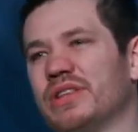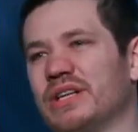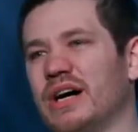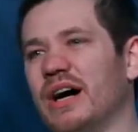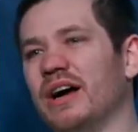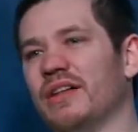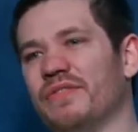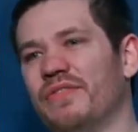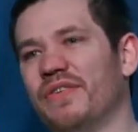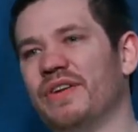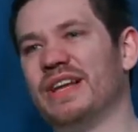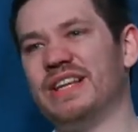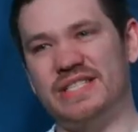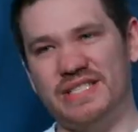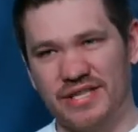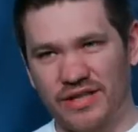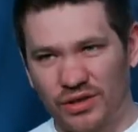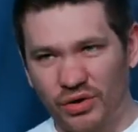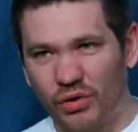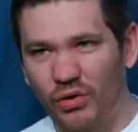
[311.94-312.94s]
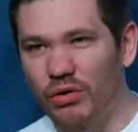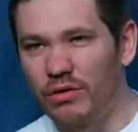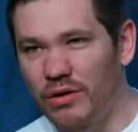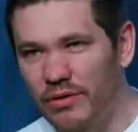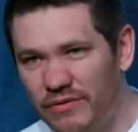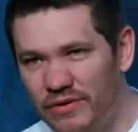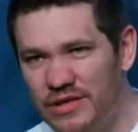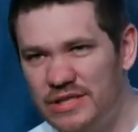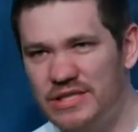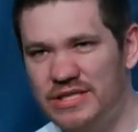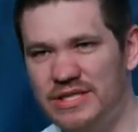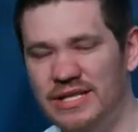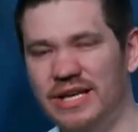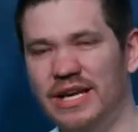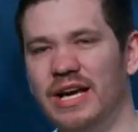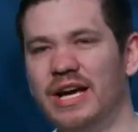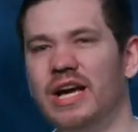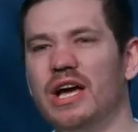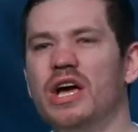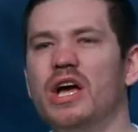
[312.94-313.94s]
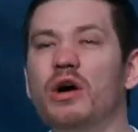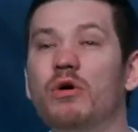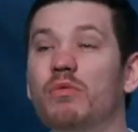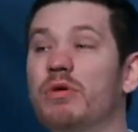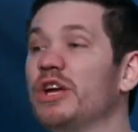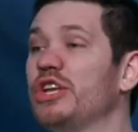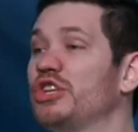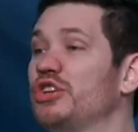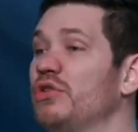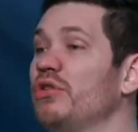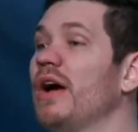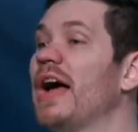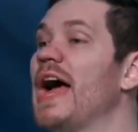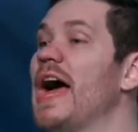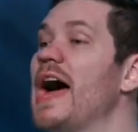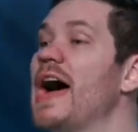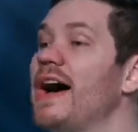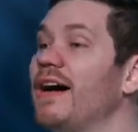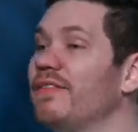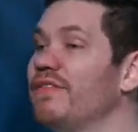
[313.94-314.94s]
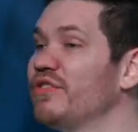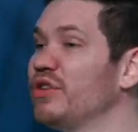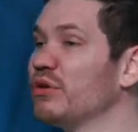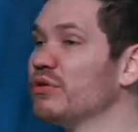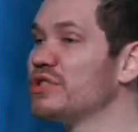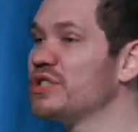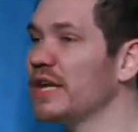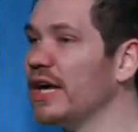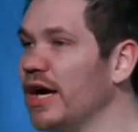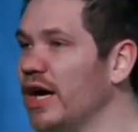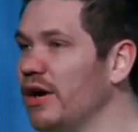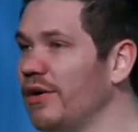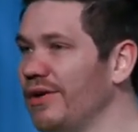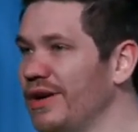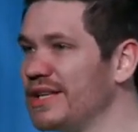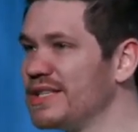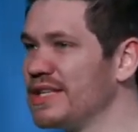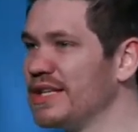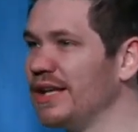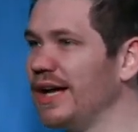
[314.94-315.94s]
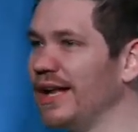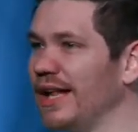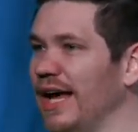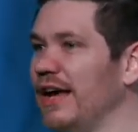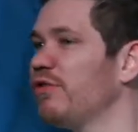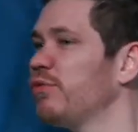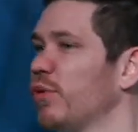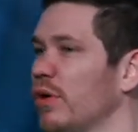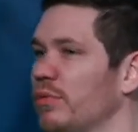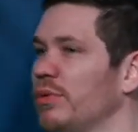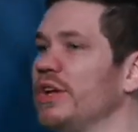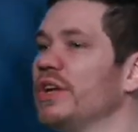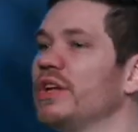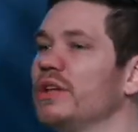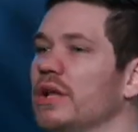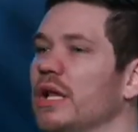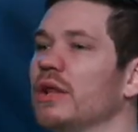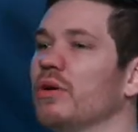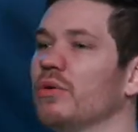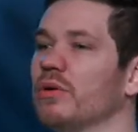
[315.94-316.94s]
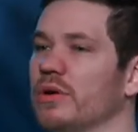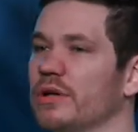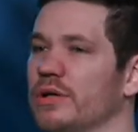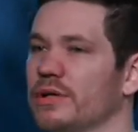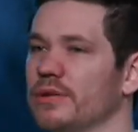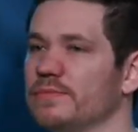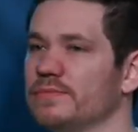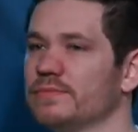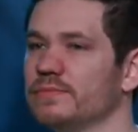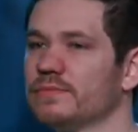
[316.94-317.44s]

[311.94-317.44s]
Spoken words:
with confidence that all of us, we do have those areas in our life where we need the Lord.